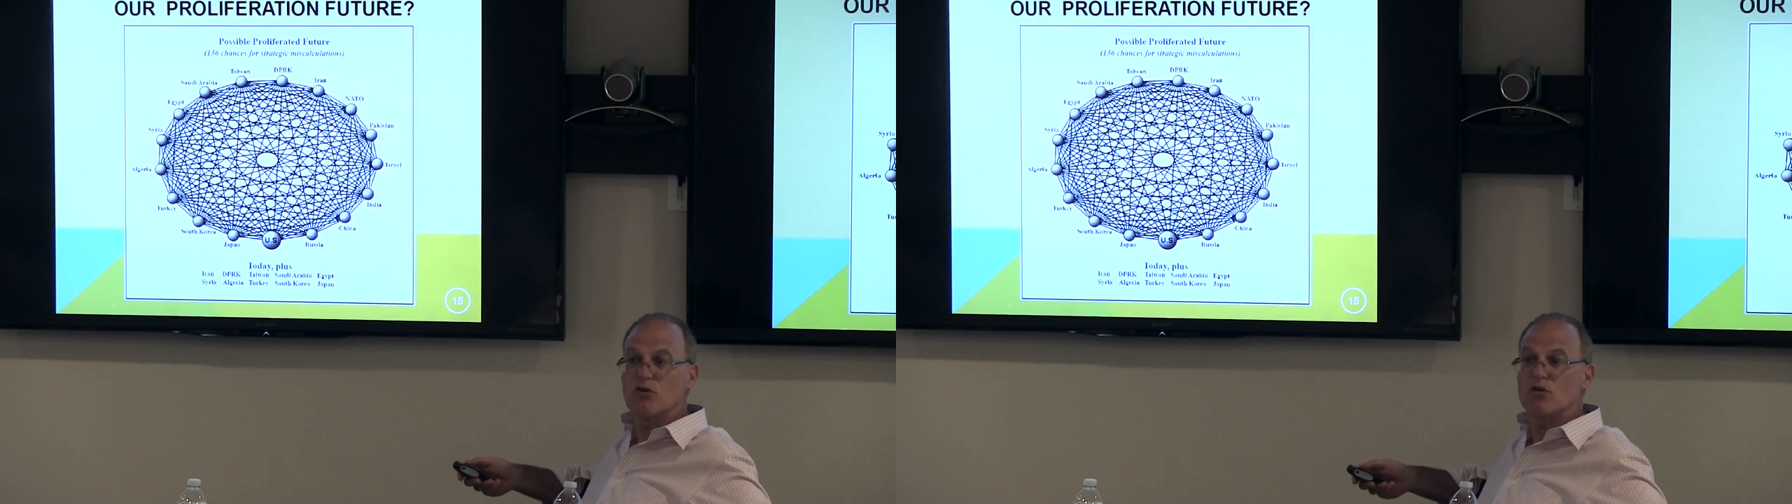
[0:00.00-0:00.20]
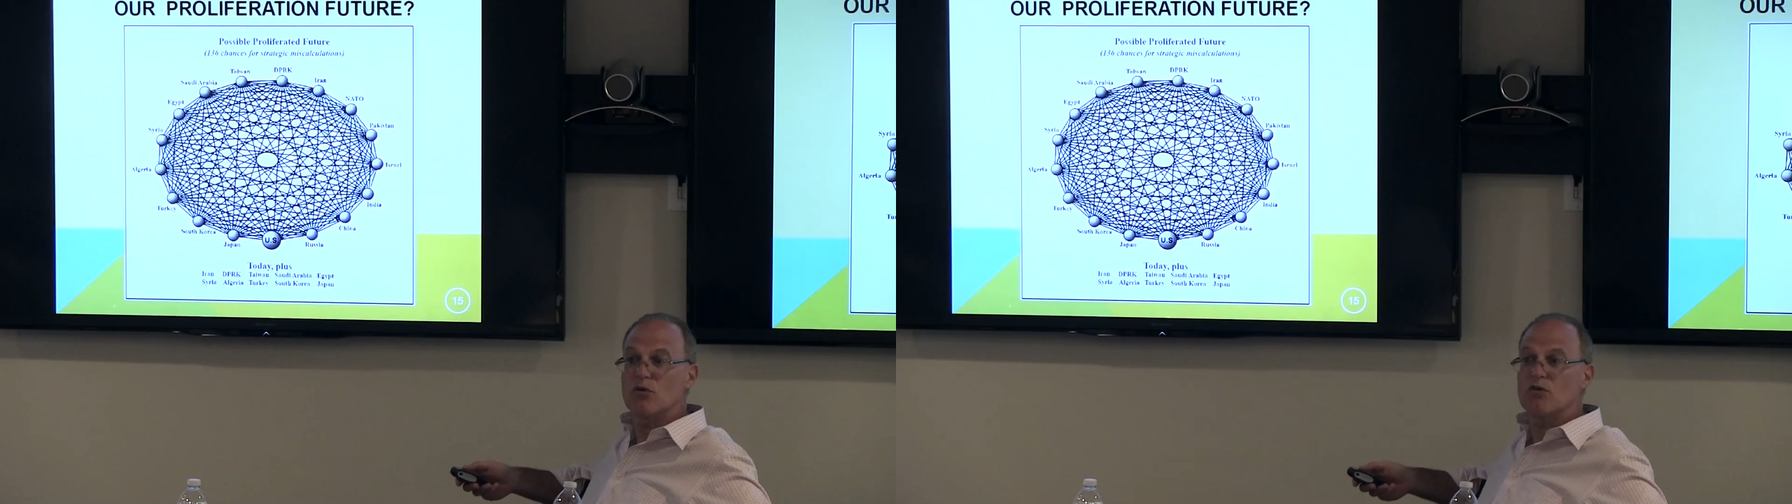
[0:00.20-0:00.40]

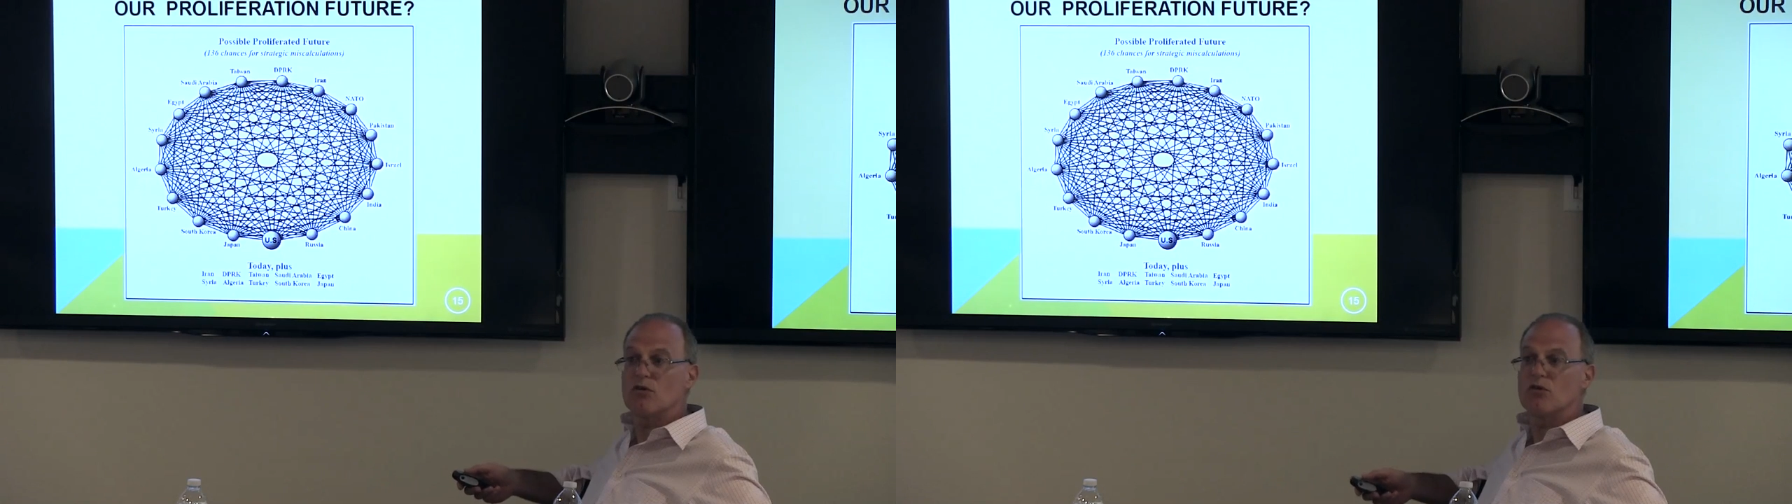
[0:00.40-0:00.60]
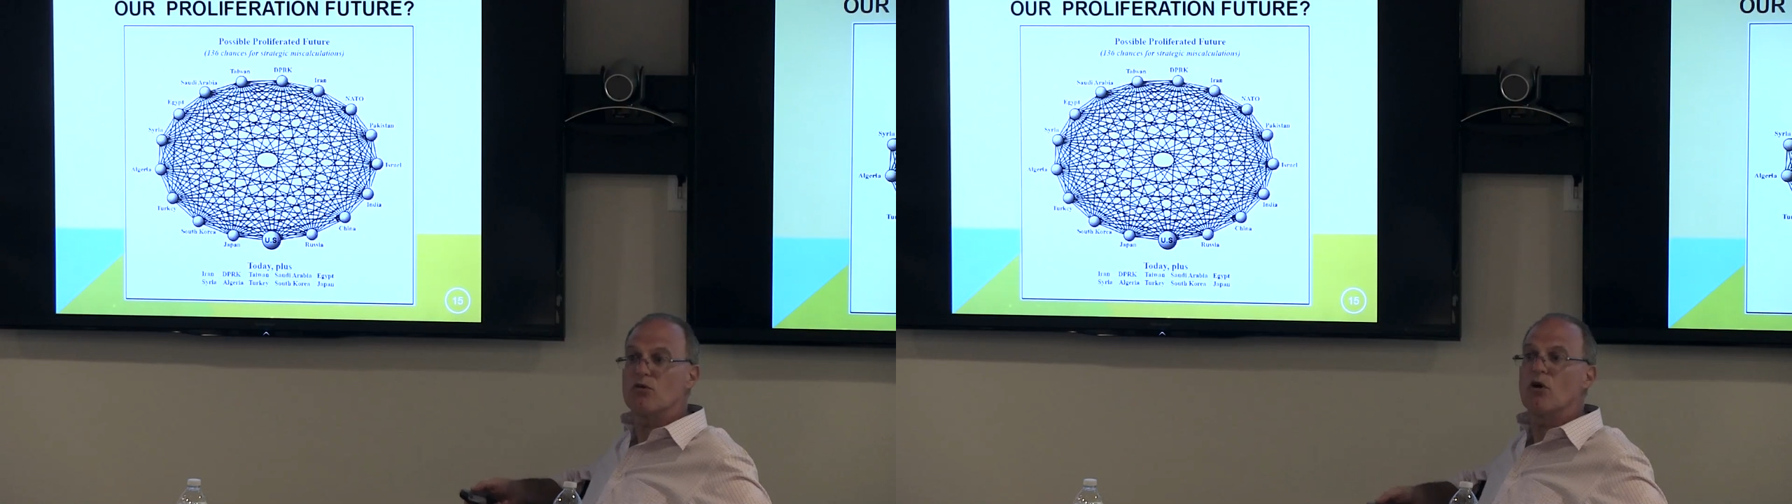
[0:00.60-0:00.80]
good at what
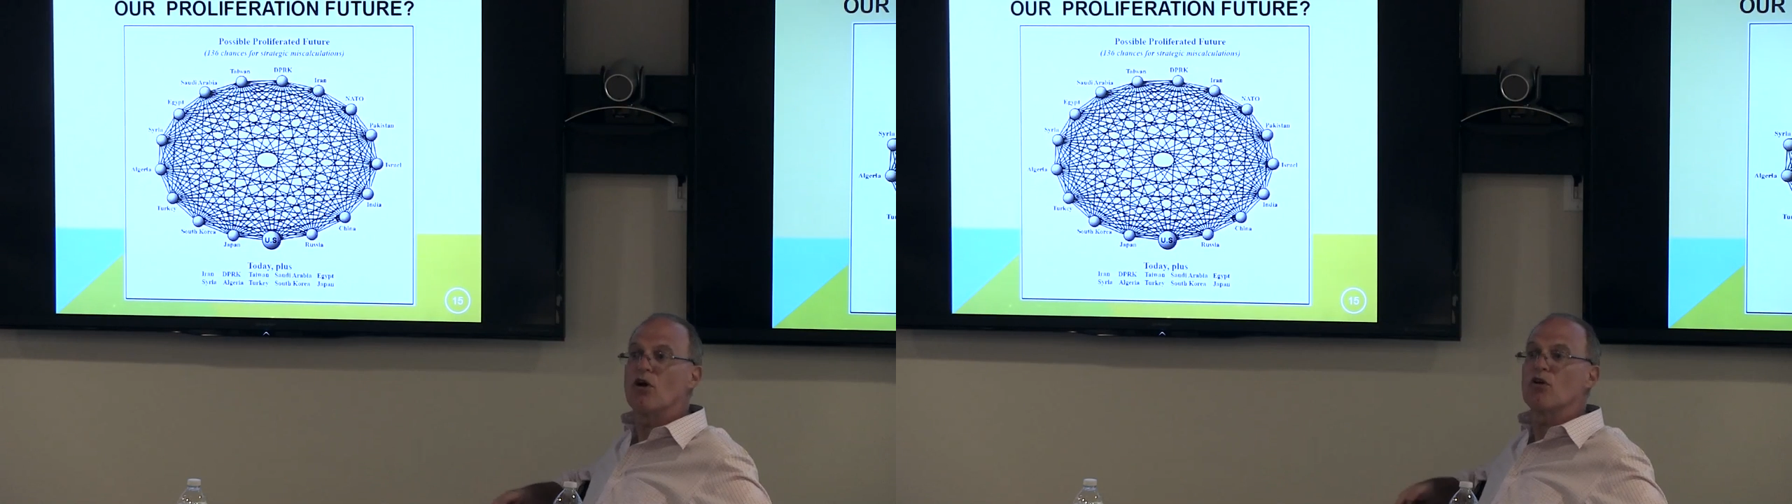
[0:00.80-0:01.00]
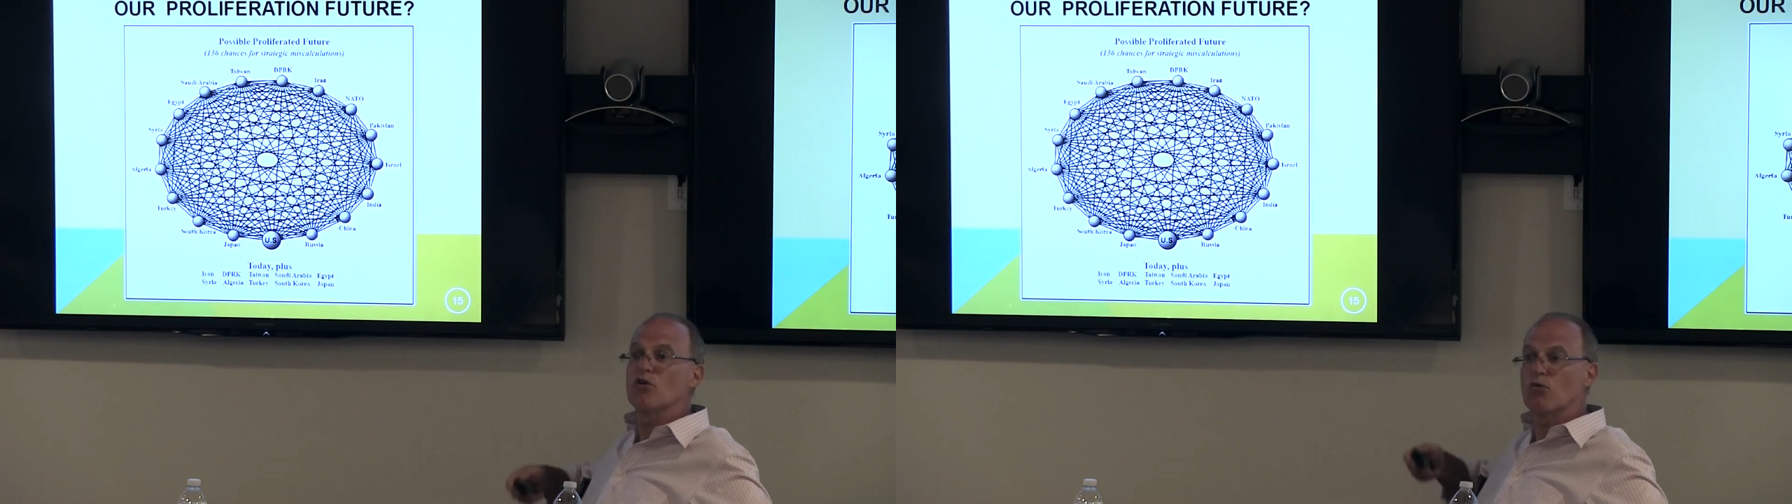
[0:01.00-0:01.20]
you
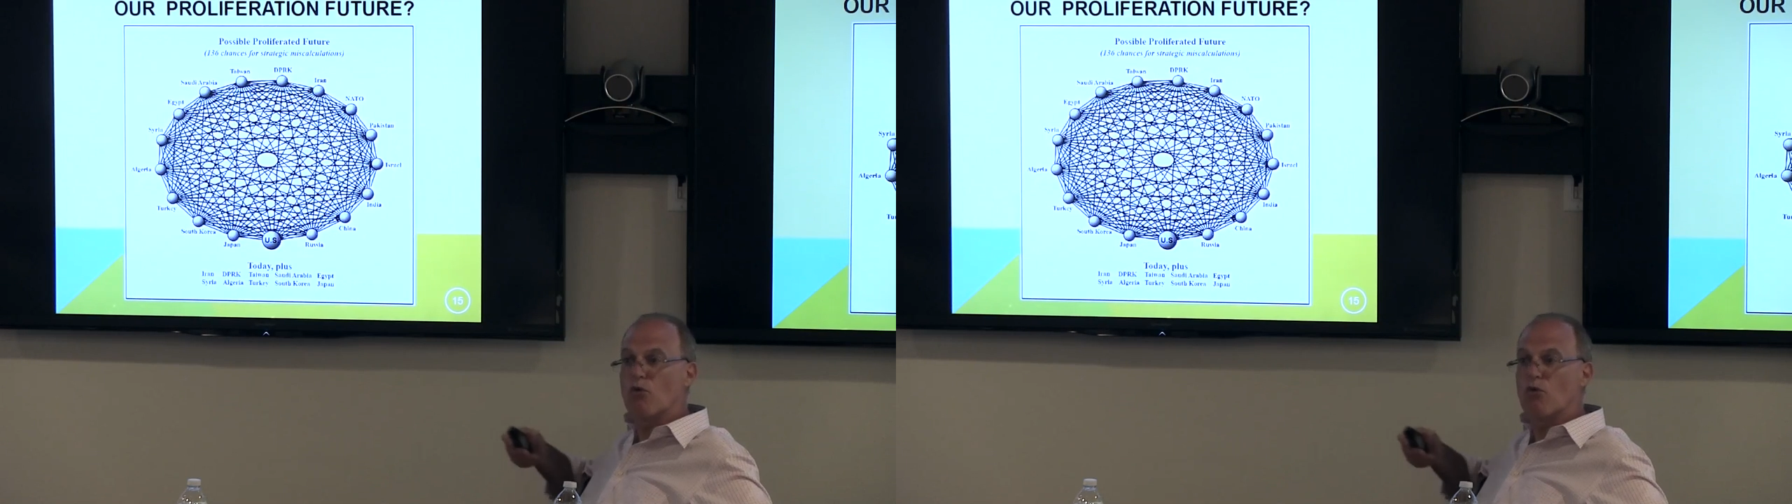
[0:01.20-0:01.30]
do, you're